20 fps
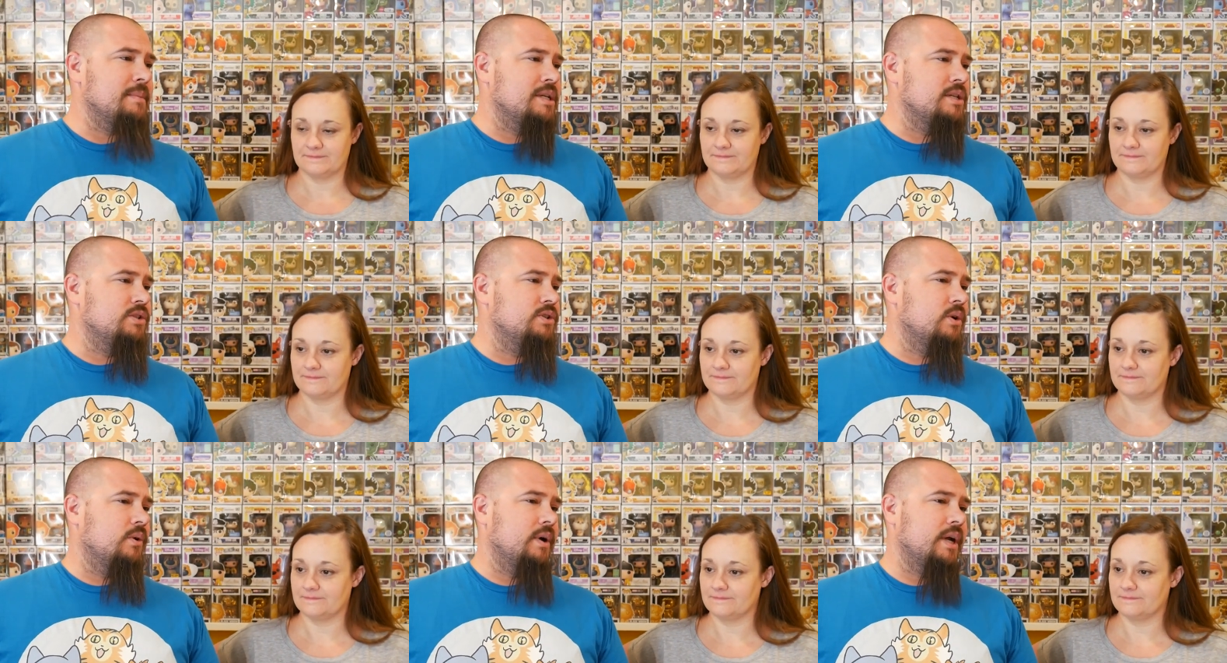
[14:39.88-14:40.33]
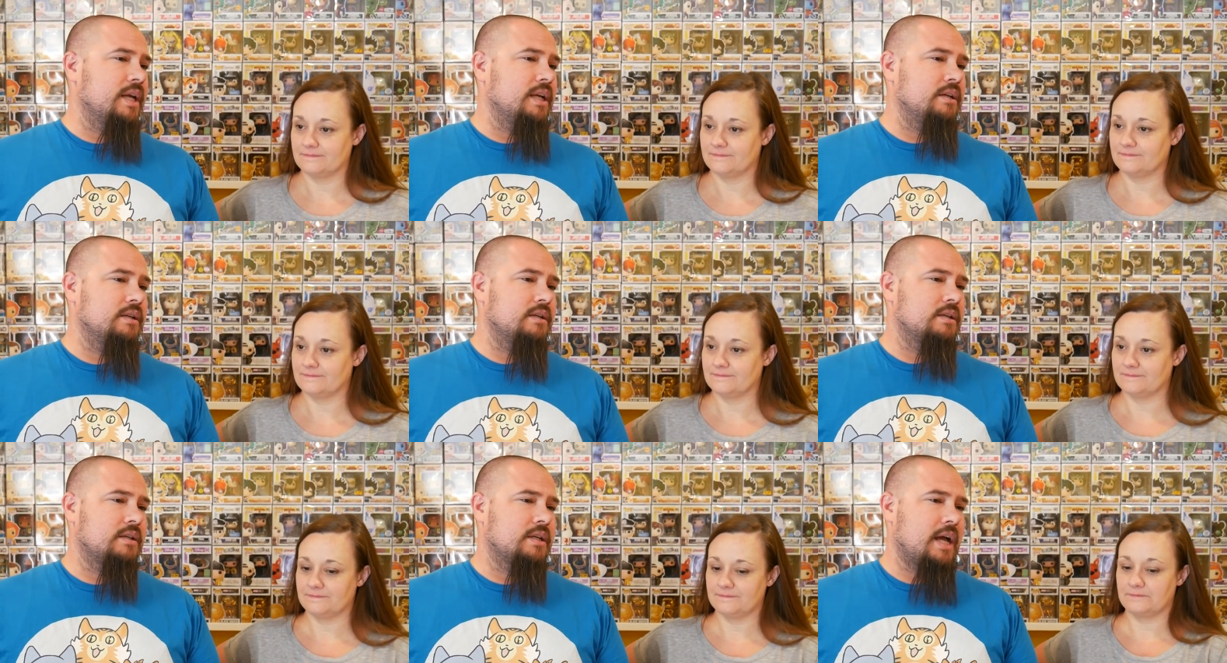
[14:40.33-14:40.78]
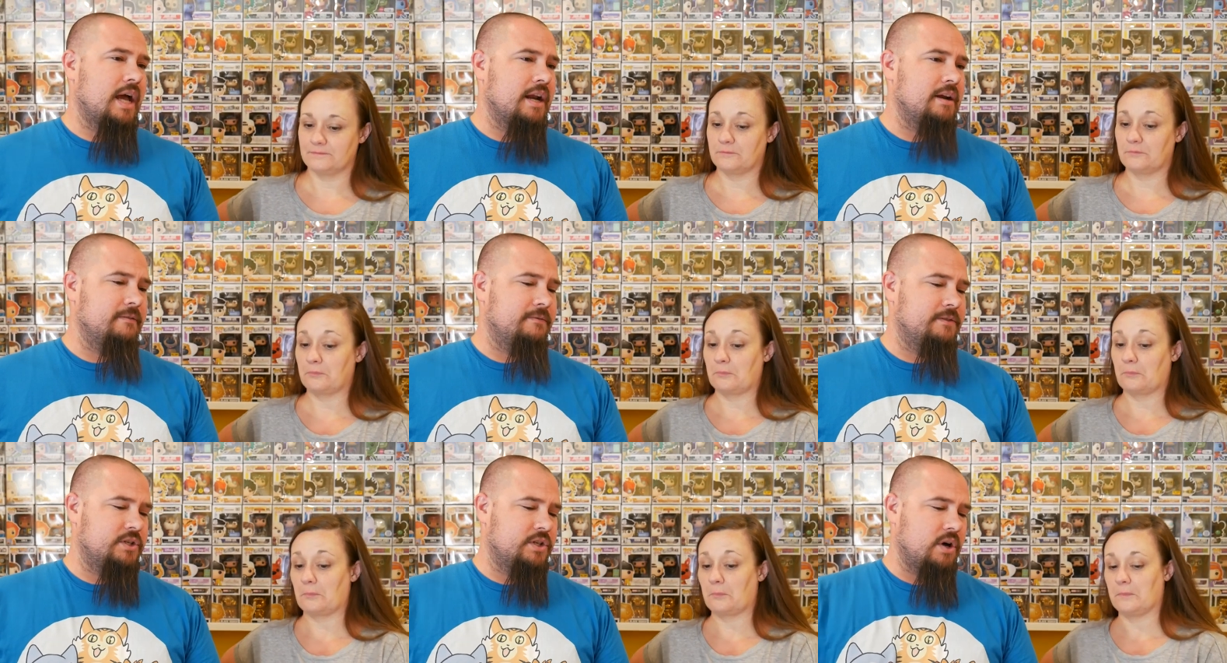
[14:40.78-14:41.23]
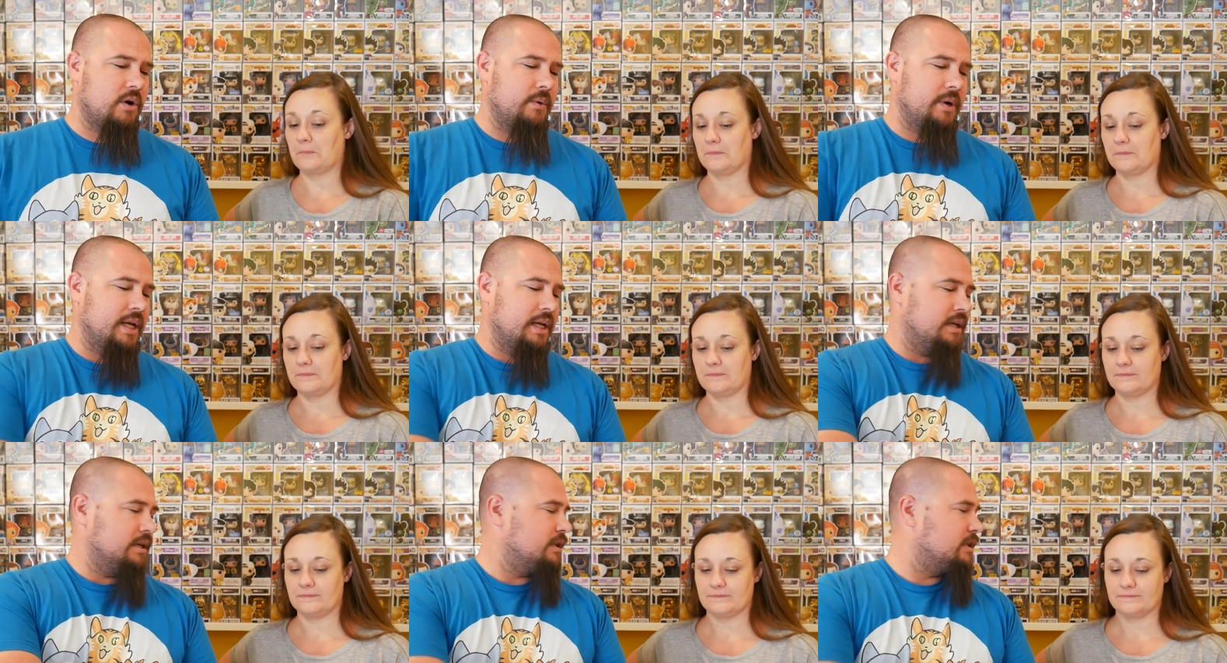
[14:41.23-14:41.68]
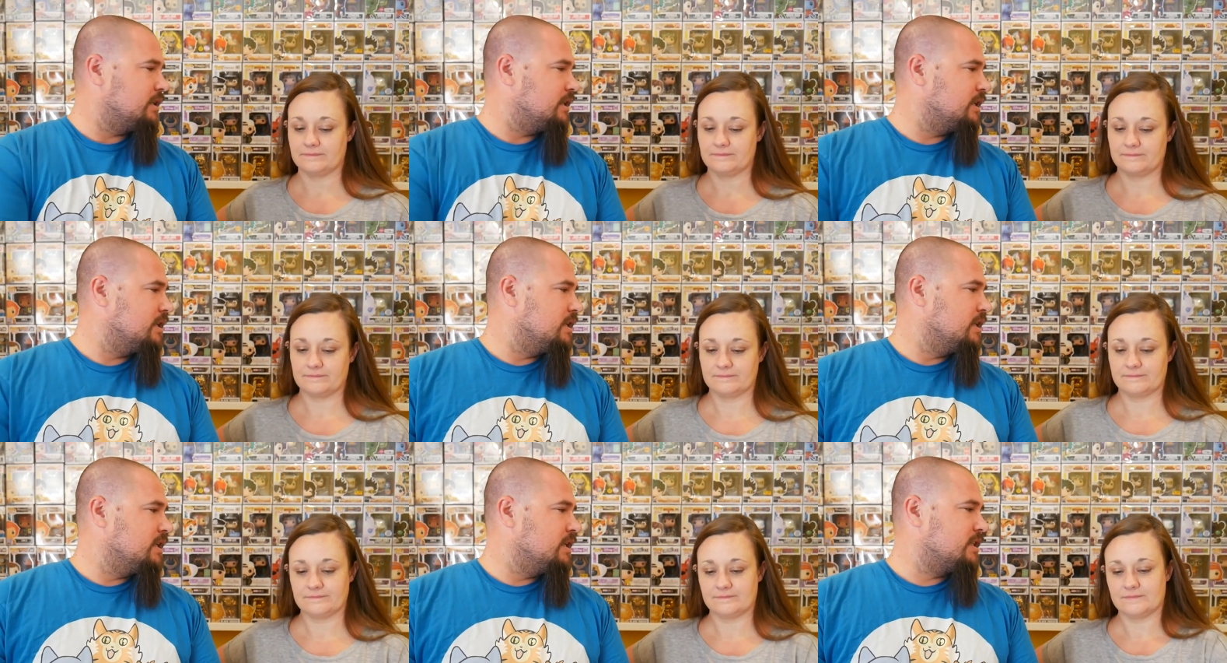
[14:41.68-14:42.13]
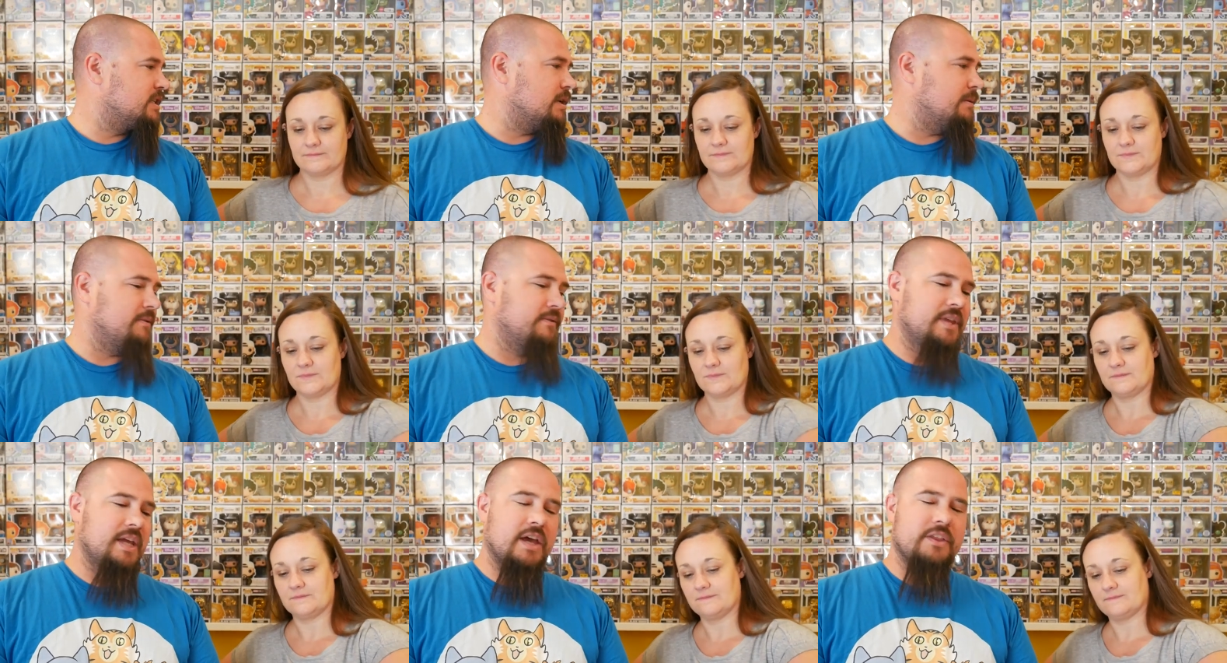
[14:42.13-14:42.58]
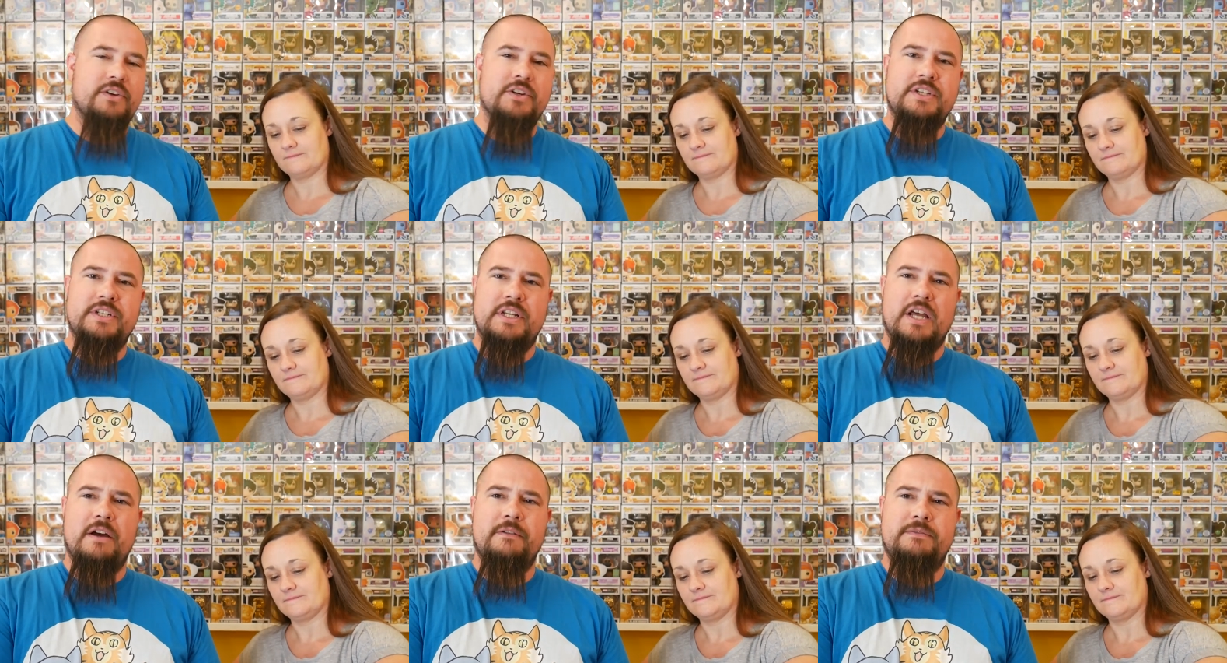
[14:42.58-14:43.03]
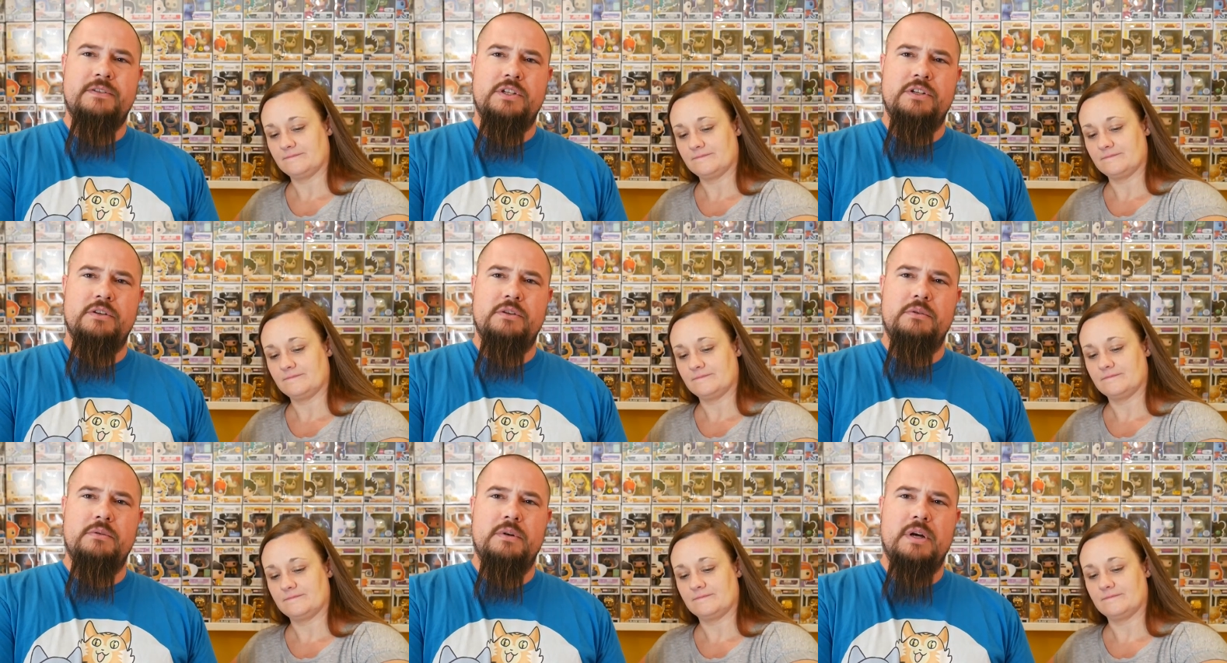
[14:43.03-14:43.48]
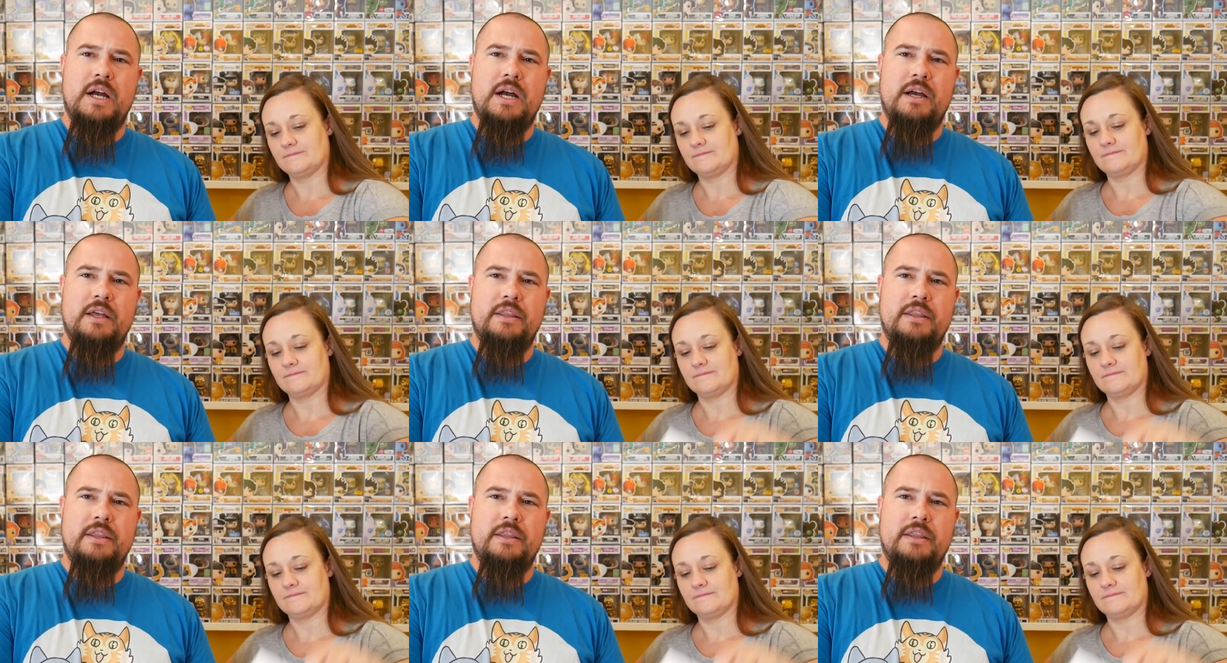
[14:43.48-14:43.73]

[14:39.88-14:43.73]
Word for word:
Speaker 1: enjoying kind of showing some of the other stuff to uh,